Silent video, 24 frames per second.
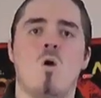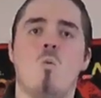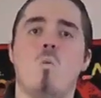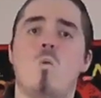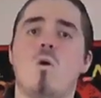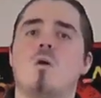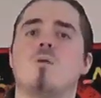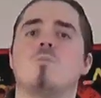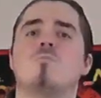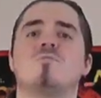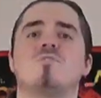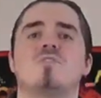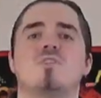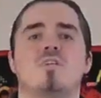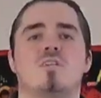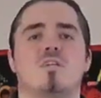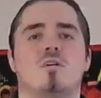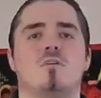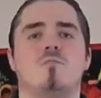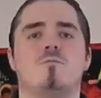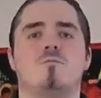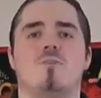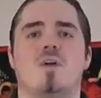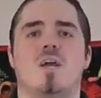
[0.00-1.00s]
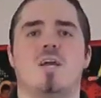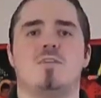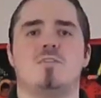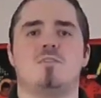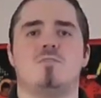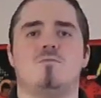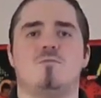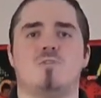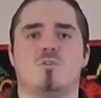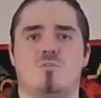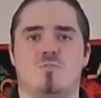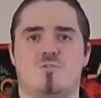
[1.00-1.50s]
Welcome to the adult fans
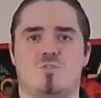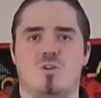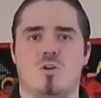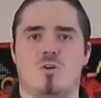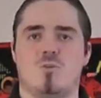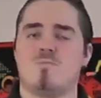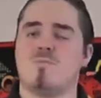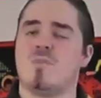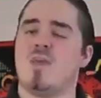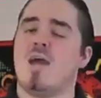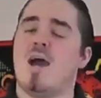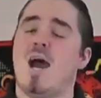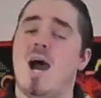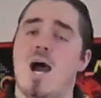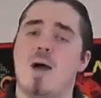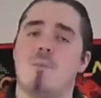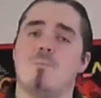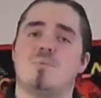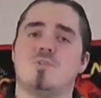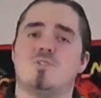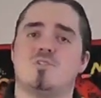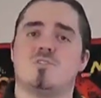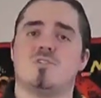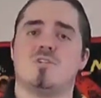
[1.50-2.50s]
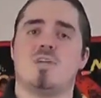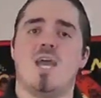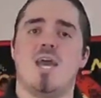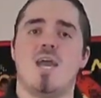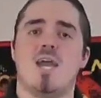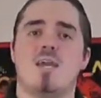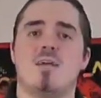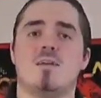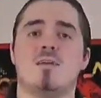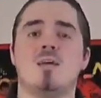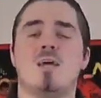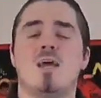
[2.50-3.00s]
of Nerf Show. I'm Mr.
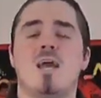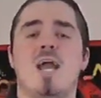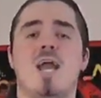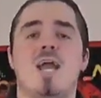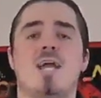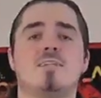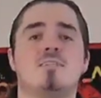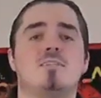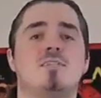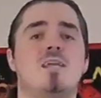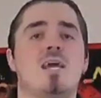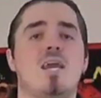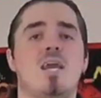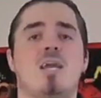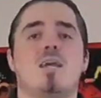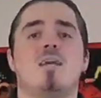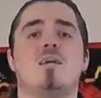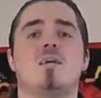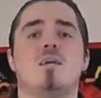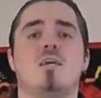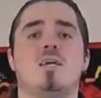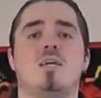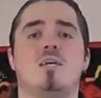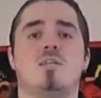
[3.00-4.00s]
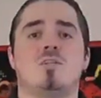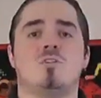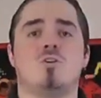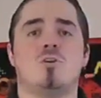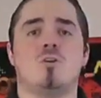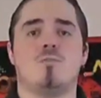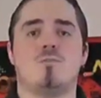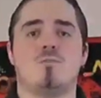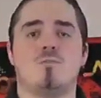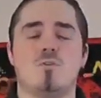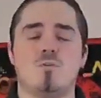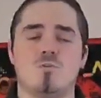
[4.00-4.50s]
K, and today in
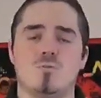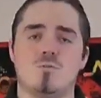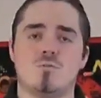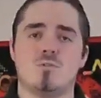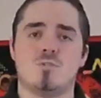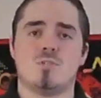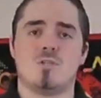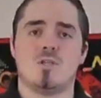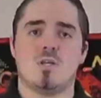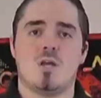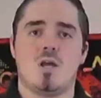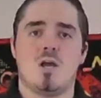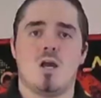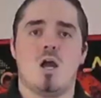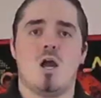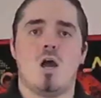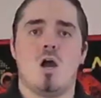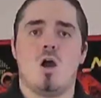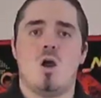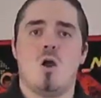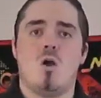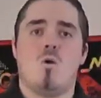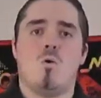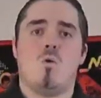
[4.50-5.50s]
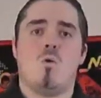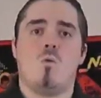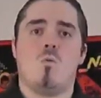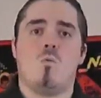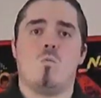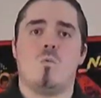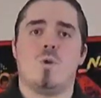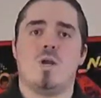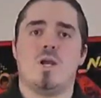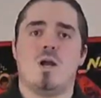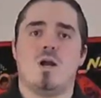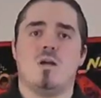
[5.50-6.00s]
Nerf News,
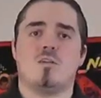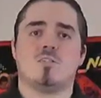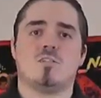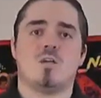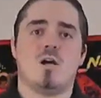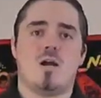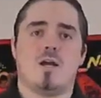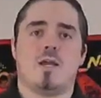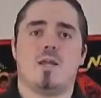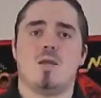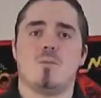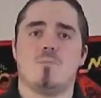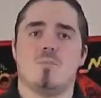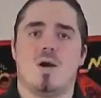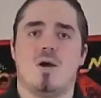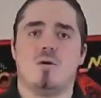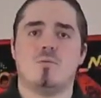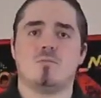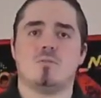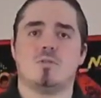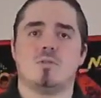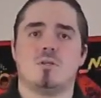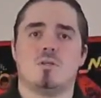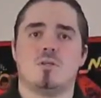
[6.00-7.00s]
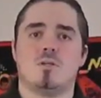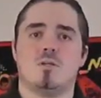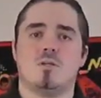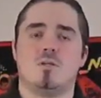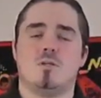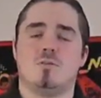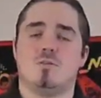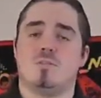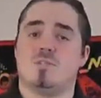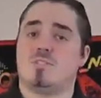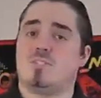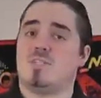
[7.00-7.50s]
we are talking about
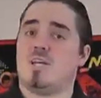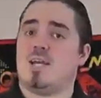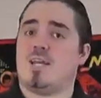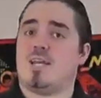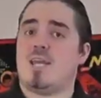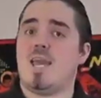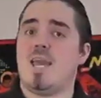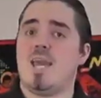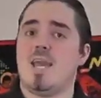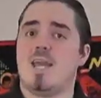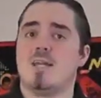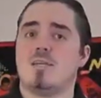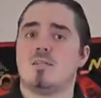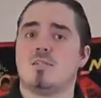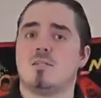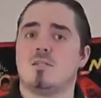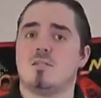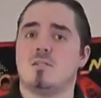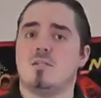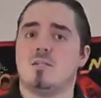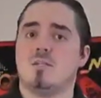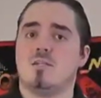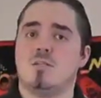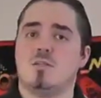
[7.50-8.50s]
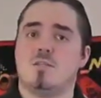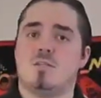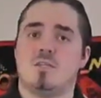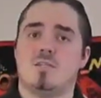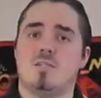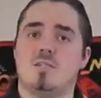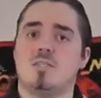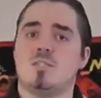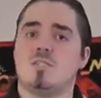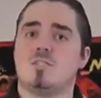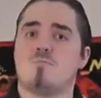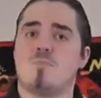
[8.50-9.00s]
the Stockade, the
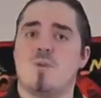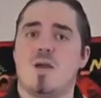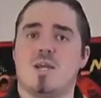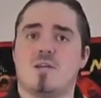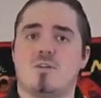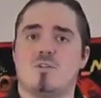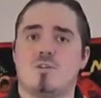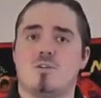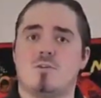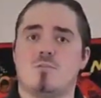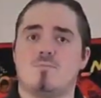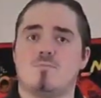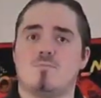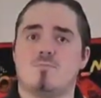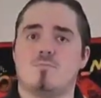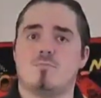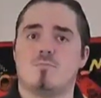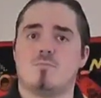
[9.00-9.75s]
Elite Spectre,